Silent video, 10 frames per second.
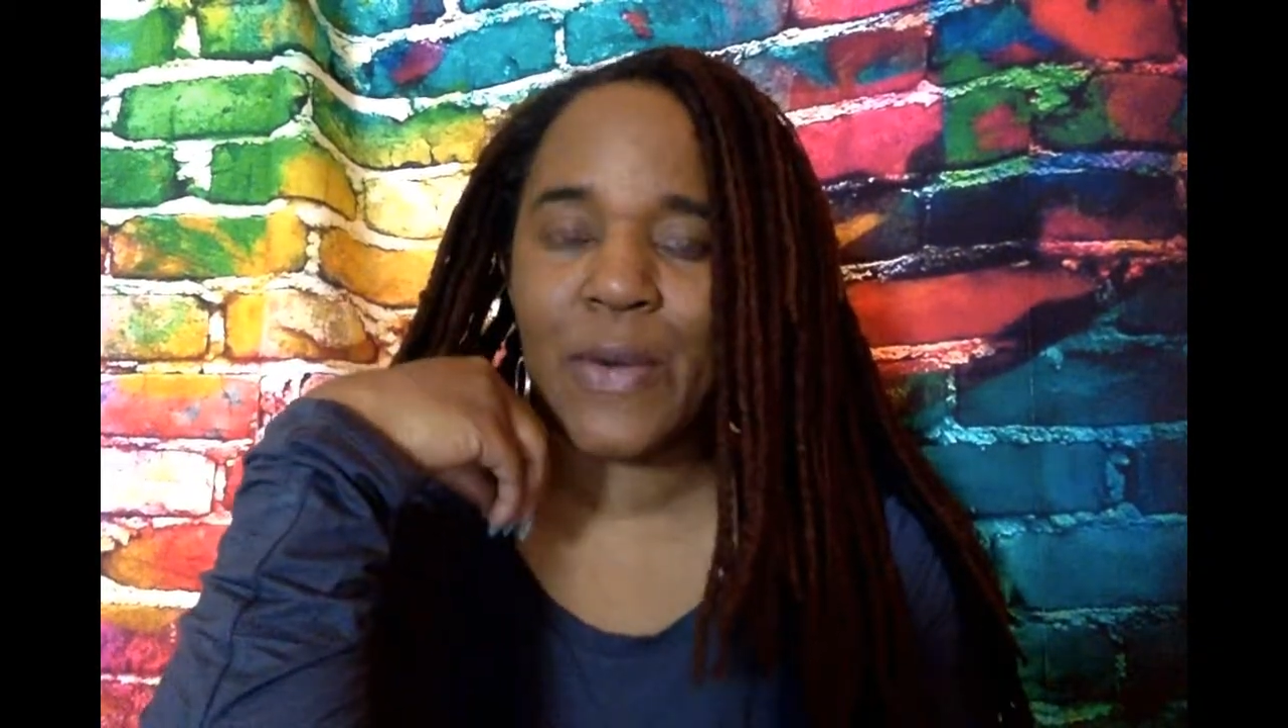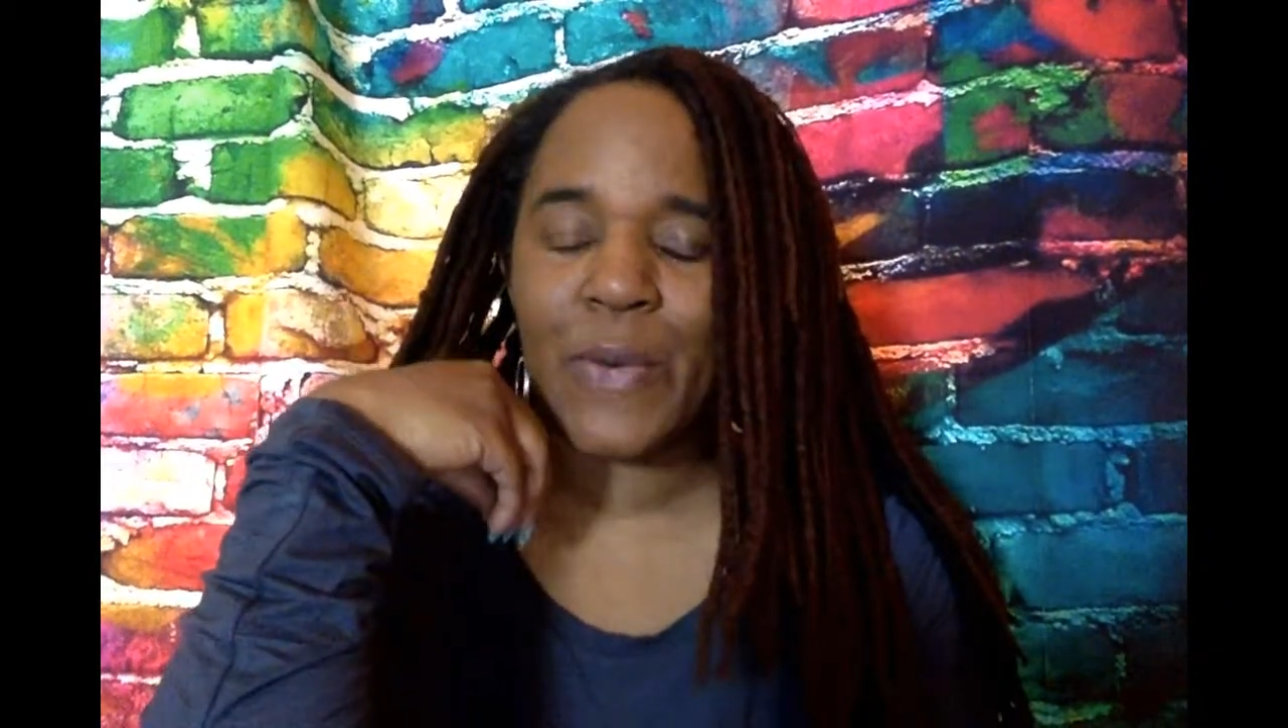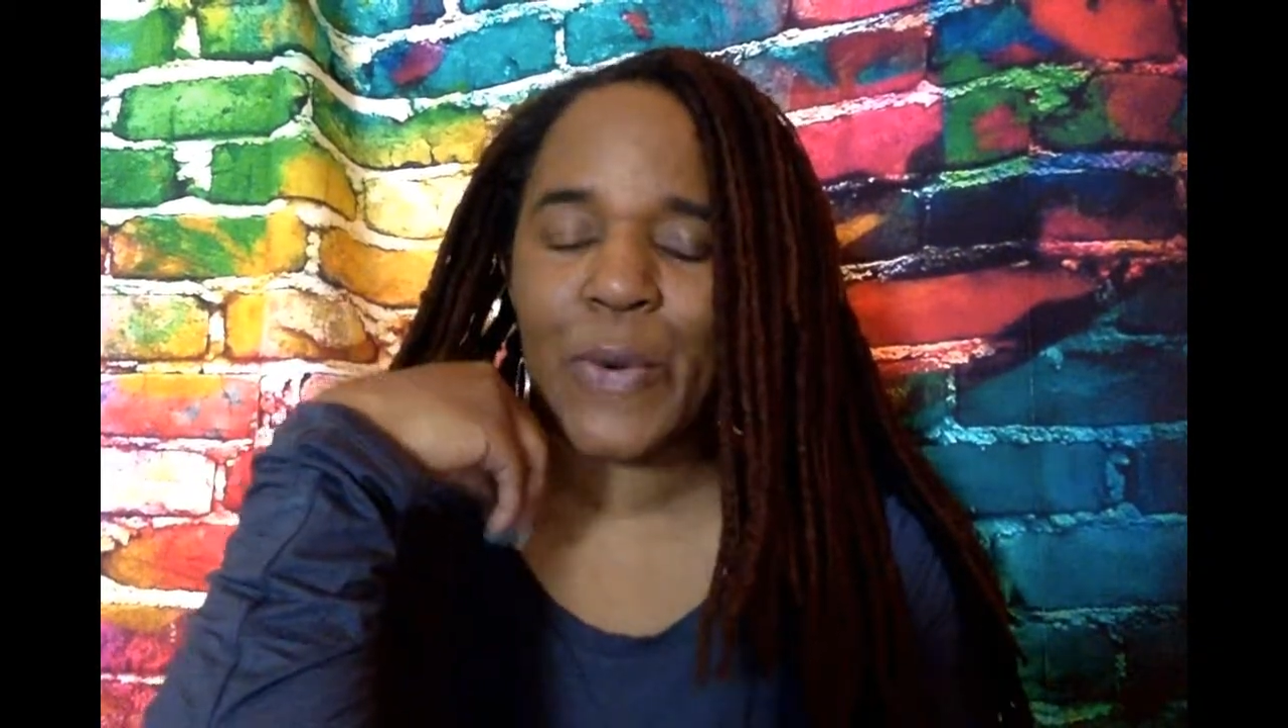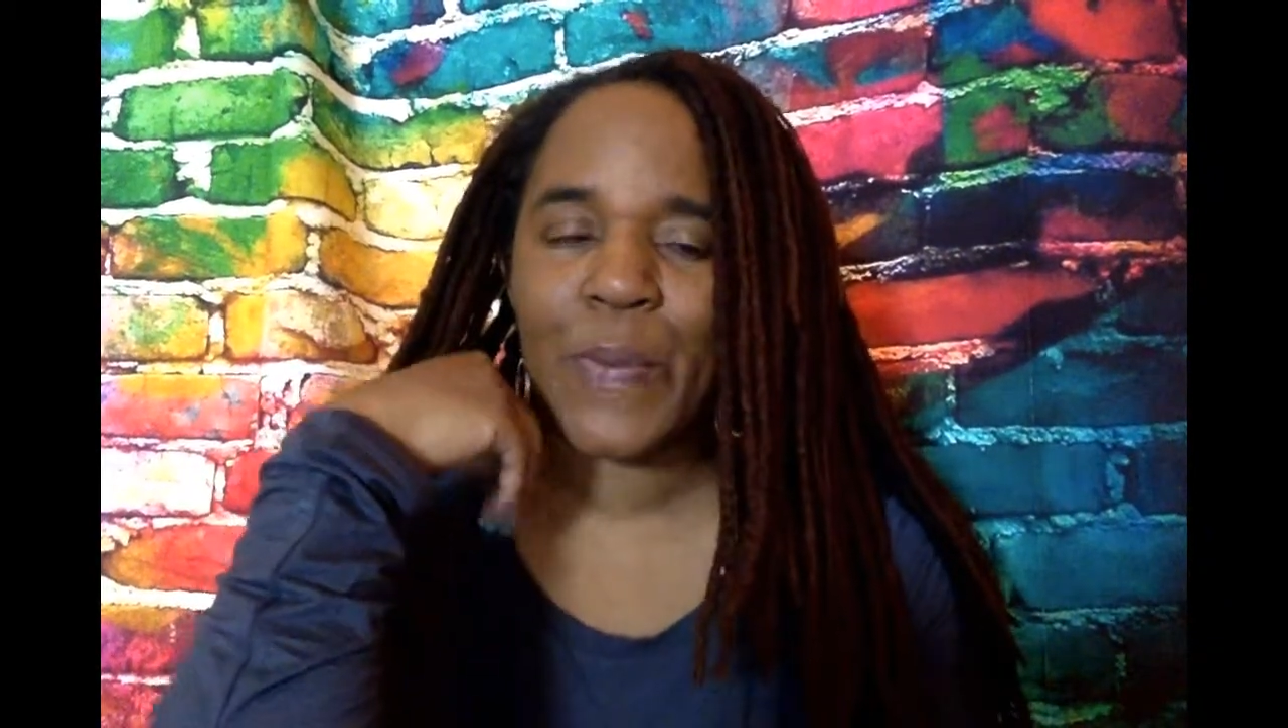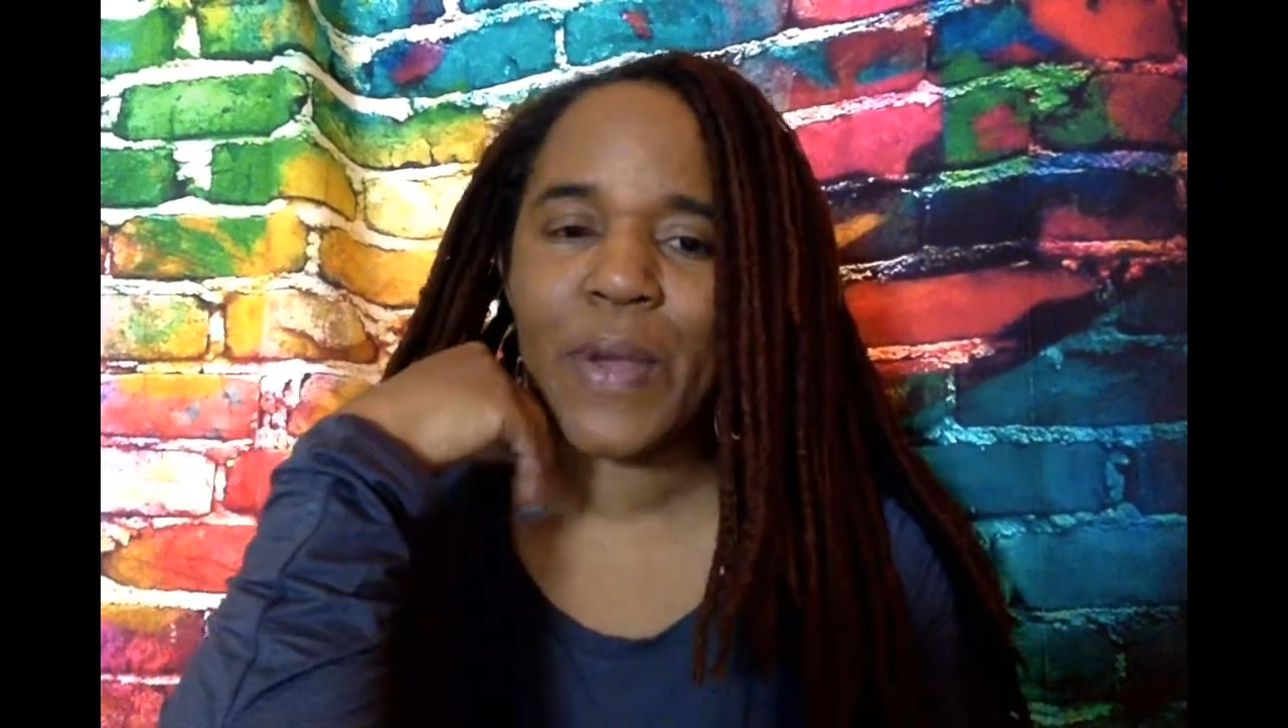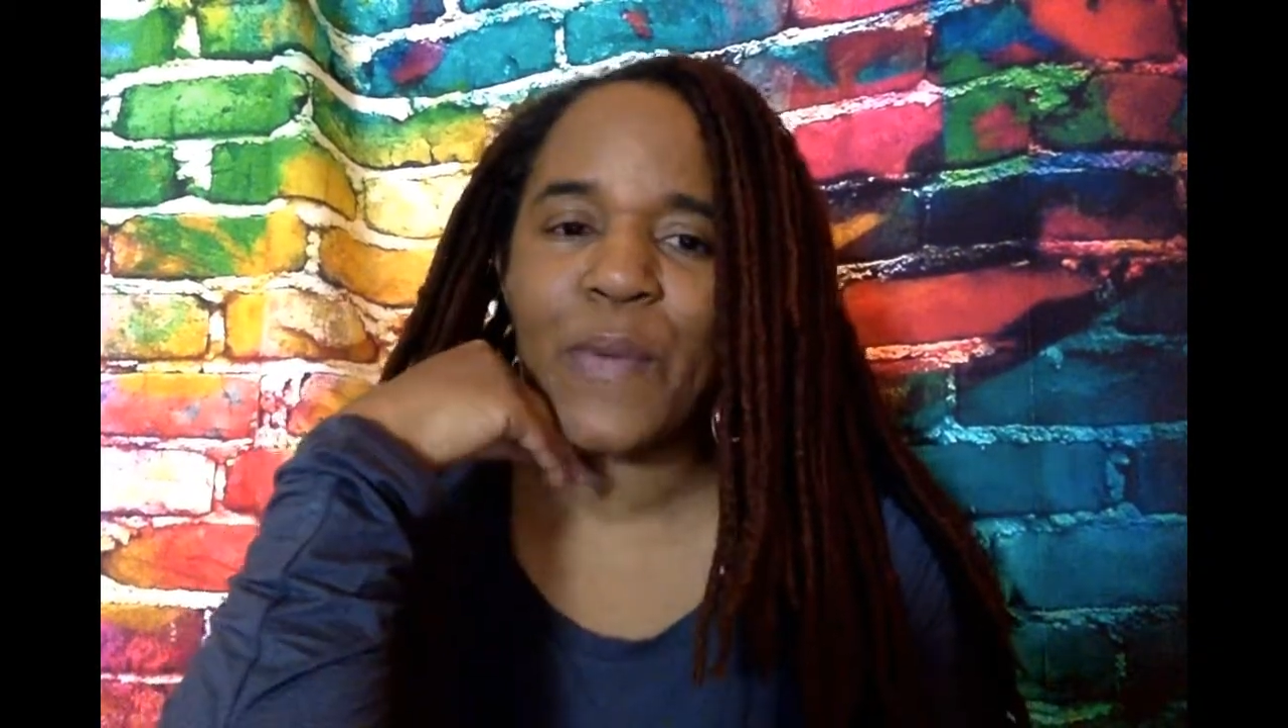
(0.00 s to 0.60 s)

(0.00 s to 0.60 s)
group